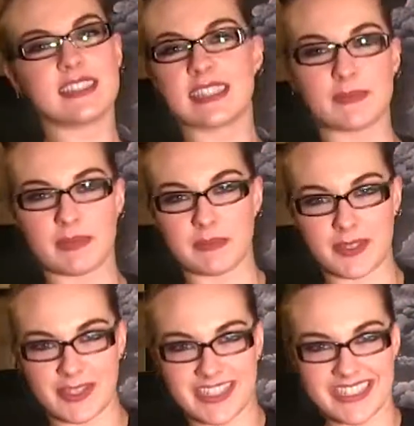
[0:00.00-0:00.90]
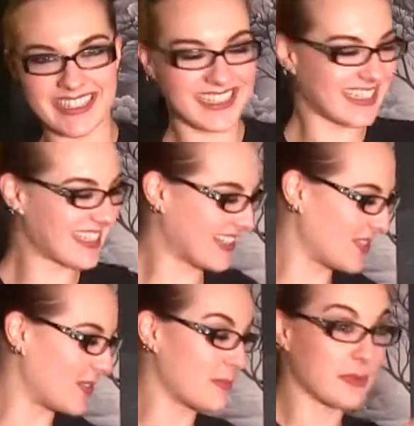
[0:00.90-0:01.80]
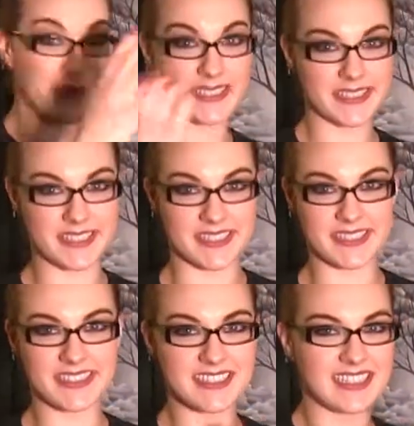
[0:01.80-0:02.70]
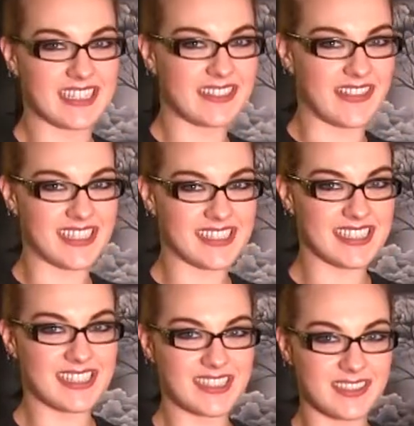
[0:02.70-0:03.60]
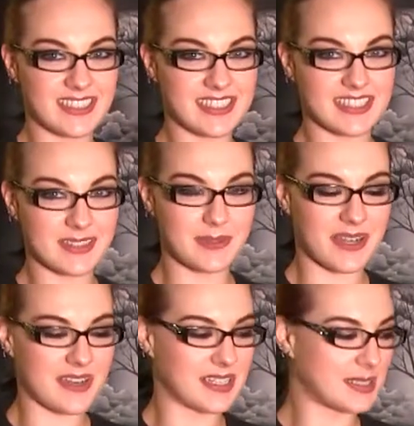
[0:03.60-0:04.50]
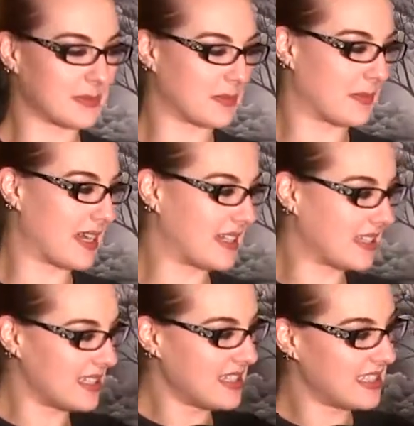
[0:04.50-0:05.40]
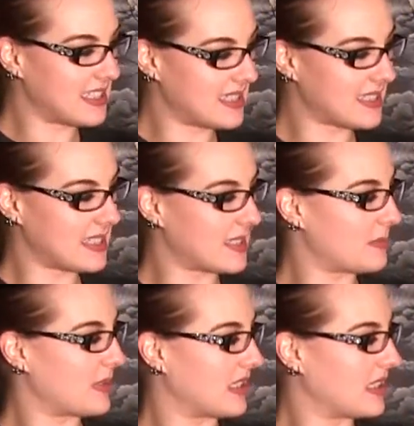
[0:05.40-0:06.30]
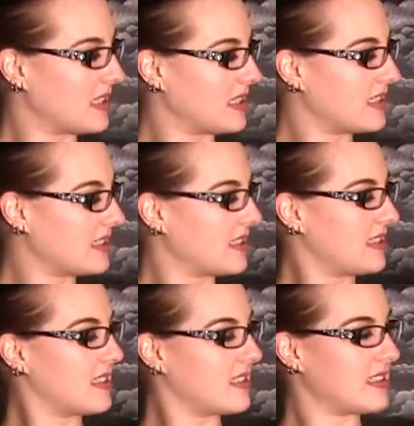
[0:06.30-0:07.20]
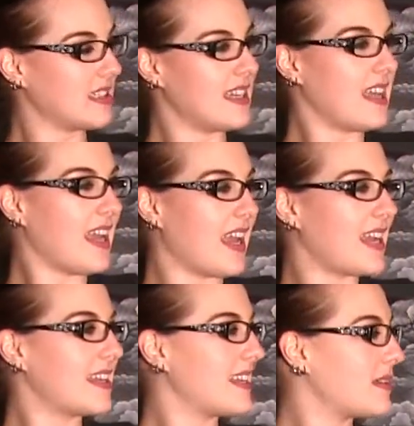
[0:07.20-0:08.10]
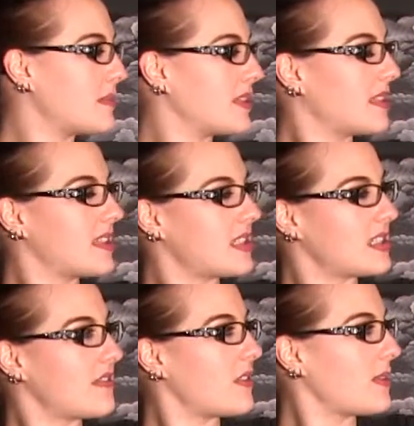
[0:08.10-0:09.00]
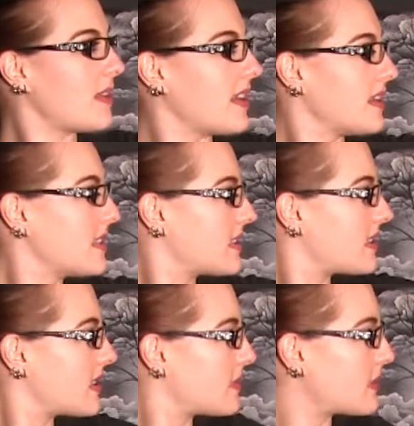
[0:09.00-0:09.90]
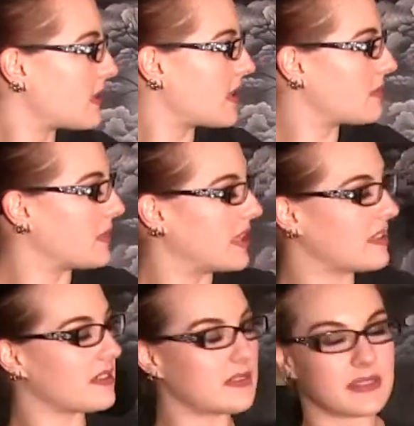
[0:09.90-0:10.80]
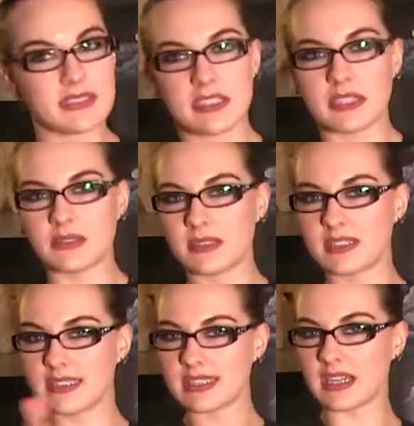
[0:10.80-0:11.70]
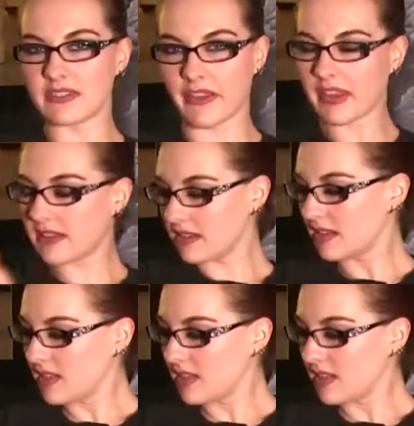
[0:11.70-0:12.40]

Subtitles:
Sleeping Beauty. Or Rapunzel. Anyways, so this is going to be our hospital bag. It's nice and big. And there's a few things around me that are going to go inside of it.